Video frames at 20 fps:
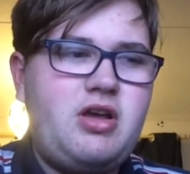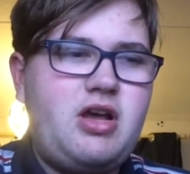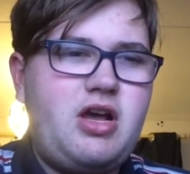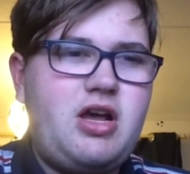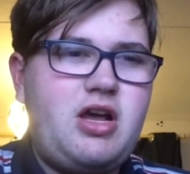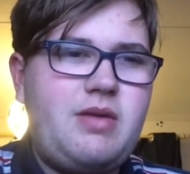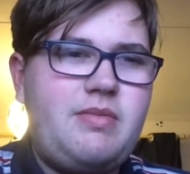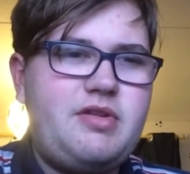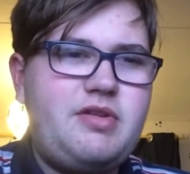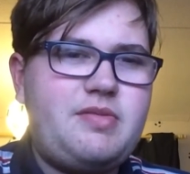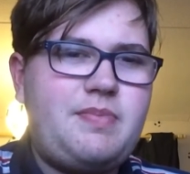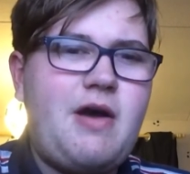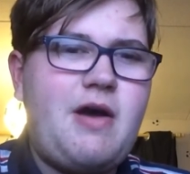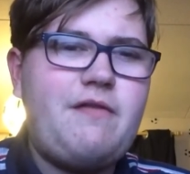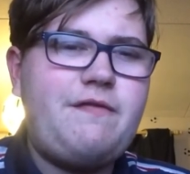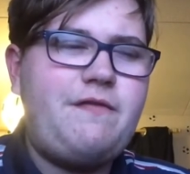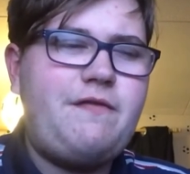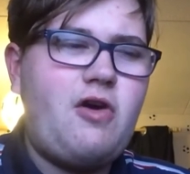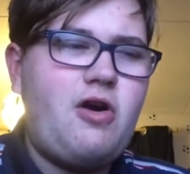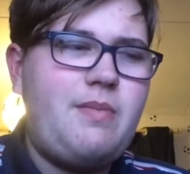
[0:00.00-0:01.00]
um, it's
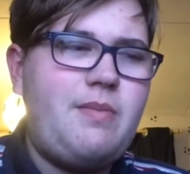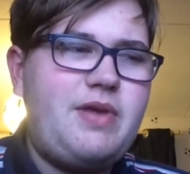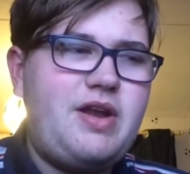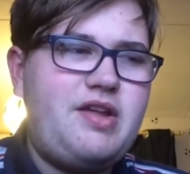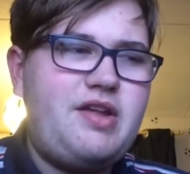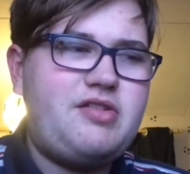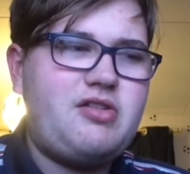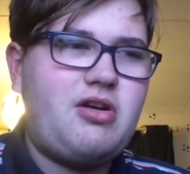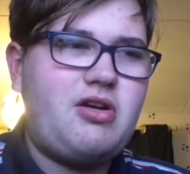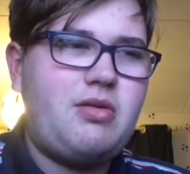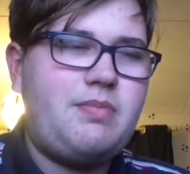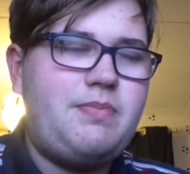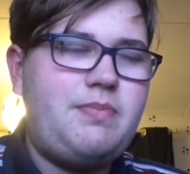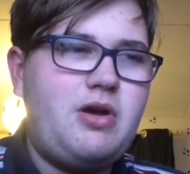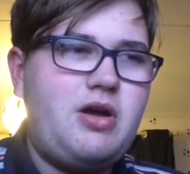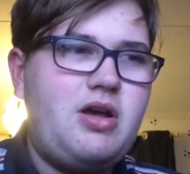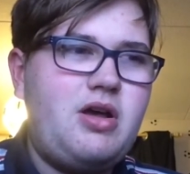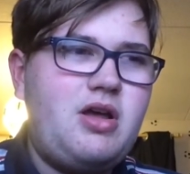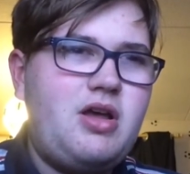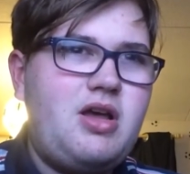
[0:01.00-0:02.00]
about four minutes long,
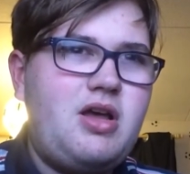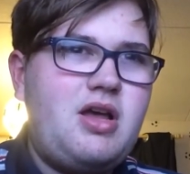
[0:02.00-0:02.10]
but